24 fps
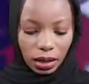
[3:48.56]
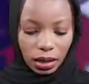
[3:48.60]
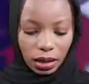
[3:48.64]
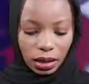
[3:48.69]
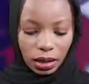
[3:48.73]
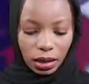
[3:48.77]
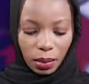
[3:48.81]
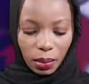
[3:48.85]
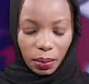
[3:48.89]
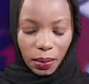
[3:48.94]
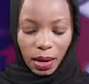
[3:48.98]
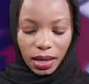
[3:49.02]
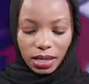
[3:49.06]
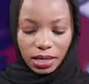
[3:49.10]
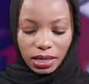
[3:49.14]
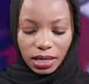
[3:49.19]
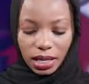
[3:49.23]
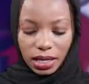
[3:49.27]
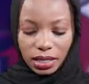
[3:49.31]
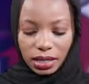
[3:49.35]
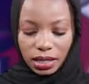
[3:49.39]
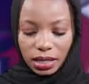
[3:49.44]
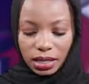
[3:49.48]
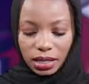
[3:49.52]
The
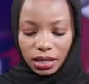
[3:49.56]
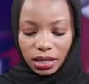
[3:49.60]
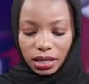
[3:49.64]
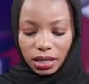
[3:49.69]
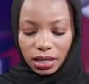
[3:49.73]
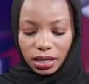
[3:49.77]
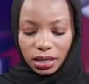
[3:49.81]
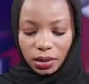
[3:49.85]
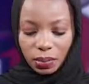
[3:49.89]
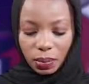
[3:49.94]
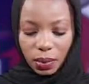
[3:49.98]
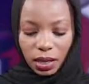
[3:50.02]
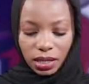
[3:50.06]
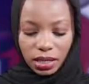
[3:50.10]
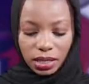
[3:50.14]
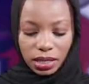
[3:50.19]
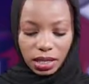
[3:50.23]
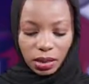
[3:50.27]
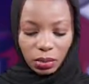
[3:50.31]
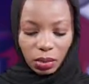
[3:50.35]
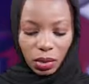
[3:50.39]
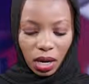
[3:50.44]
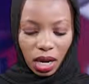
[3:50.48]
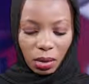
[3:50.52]
presidency says
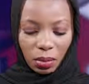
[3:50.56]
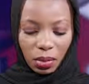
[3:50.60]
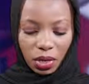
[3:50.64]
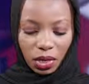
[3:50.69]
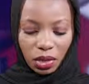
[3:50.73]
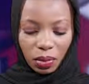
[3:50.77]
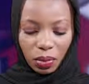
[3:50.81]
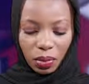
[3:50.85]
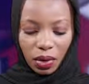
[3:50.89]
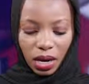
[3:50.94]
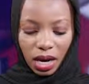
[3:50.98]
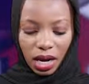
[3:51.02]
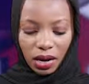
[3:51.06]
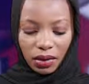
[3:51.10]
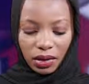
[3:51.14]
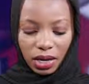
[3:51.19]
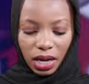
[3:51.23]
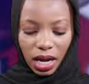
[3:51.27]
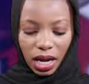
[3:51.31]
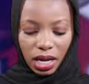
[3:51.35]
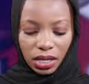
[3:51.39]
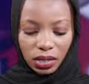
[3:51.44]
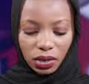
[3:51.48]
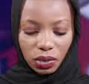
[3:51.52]
President Muhammadu Buhari
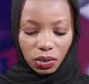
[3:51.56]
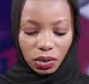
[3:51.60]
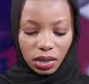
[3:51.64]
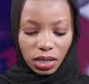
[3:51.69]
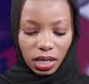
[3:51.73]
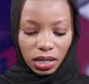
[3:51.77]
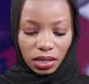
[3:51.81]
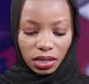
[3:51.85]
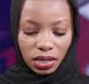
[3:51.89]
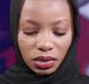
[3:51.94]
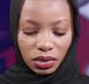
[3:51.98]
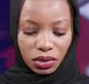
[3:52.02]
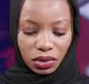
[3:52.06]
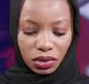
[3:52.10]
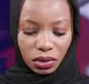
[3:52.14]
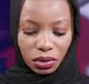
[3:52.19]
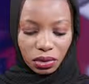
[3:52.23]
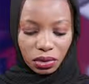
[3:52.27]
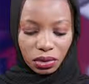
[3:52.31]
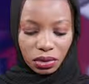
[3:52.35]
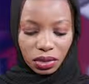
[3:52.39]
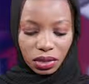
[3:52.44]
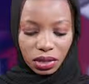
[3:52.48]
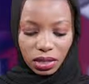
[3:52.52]
has noted the
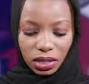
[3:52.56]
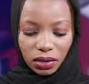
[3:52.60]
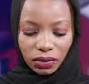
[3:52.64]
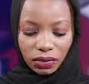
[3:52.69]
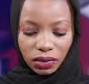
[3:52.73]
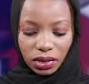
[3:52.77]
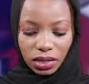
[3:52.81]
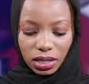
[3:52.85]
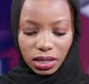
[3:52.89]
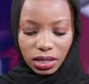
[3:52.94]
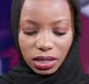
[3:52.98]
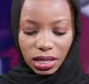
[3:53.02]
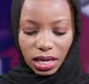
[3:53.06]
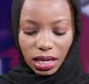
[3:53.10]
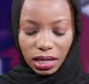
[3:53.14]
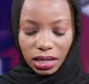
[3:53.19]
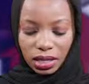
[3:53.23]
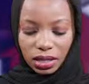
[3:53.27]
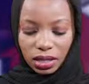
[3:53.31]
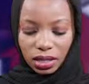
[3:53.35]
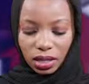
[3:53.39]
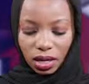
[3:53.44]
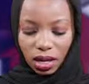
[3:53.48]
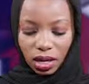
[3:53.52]
resolution of the
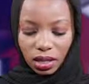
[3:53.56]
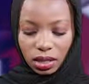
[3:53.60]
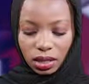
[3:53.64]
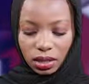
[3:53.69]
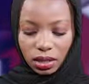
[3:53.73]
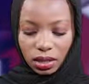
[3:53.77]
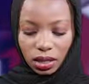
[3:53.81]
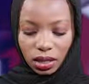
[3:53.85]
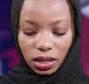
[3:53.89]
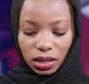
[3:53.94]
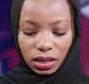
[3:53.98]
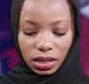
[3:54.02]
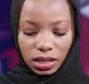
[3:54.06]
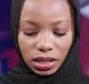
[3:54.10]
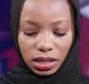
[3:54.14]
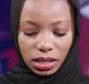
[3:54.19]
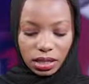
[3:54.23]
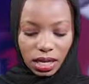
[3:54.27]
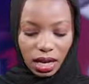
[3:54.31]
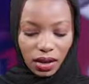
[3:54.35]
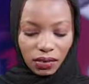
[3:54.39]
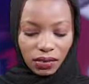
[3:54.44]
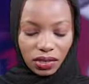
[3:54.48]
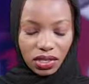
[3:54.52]
Senate calling on the
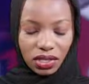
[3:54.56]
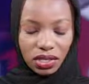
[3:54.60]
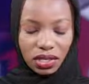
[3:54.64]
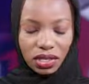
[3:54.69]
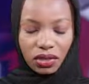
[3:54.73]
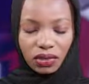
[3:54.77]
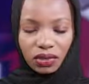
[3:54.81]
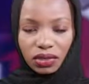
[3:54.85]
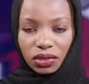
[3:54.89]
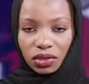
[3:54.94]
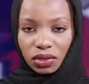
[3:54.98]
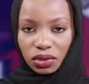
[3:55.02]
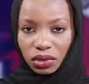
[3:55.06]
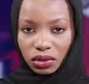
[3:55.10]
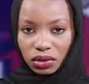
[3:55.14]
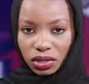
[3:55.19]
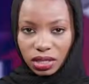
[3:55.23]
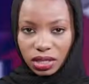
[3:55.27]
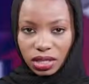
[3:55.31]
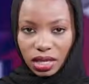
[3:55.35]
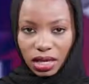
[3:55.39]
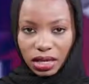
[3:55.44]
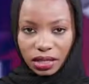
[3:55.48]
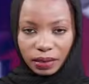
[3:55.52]
service chiefs to
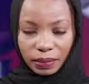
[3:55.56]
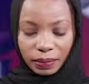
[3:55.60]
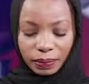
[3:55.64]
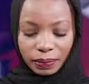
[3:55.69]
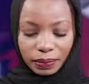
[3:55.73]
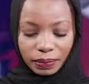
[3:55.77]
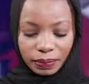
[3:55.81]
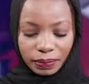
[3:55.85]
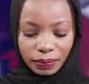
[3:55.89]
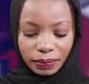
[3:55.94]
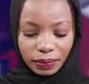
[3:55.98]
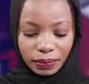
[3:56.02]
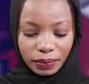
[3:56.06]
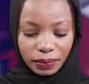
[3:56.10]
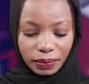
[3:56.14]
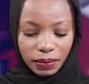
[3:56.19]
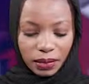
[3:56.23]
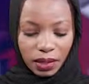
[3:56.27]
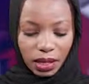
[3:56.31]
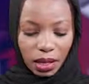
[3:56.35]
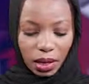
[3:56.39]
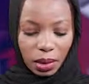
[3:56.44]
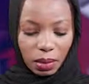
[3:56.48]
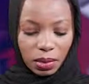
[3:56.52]
resign.
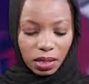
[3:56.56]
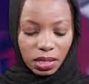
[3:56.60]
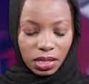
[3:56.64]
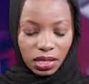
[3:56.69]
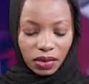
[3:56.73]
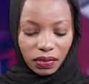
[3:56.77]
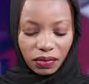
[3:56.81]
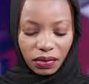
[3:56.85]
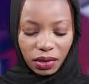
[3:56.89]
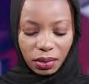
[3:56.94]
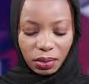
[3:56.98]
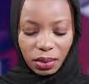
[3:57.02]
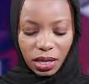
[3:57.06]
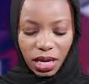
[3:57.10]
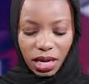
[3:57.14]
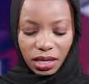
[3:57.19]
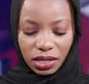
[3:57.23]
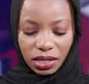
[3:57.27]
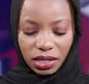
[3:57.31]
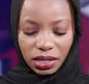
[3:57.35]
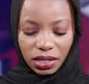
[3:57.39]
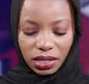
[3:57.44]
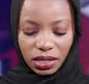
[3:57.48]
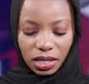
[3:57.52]
Mr. Femi
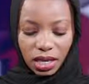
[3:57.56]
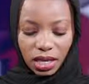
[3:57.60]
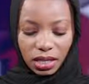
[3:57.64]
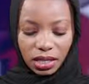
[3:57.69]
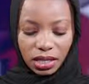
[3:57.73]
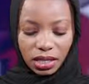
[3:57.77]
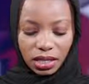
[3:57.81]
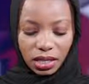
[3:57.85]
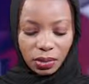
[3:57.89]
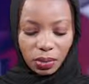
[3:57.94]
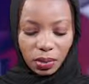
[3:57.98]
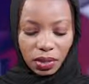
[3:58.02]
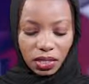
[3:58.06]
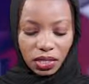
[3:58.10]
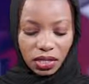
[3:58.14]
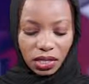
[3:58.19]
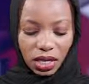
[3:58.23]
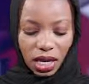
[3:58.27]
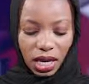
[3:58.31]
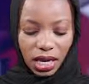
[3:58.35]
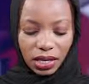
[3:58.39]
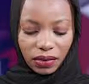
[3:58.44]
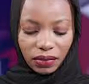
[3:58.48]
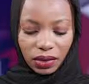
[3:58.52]
Adesina, the
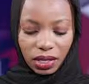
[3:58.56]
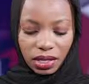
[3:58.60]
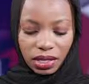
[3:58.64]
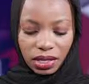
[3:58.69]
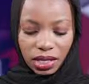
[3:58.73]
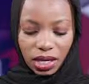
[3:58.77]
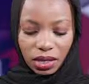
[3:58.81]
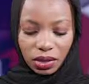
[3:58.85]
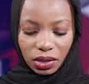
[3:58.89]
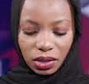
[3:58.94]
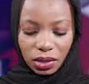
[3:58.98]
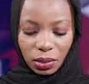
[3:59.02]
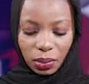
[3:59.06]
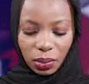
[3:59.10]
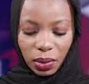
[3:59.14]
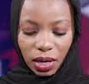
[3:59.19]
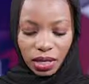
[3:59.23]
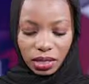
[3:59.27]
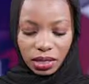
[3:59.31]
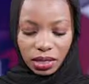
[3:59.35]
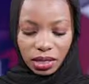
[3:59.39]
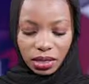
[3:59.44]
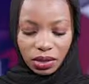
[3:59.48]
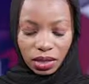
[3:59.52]
special advisor to the
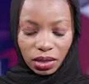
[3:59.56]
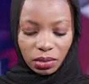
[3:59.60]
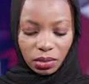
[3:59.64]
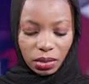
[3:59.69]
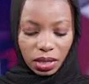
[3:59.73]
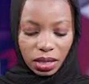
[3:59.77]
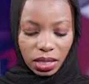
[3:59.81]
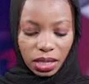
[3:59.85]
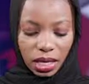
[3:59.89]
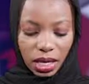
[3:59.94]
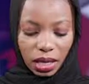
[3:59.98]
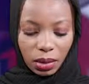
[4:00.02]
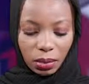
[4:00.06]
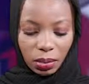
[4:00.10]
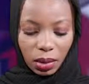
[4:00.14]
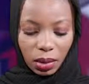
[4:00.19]
President on Media and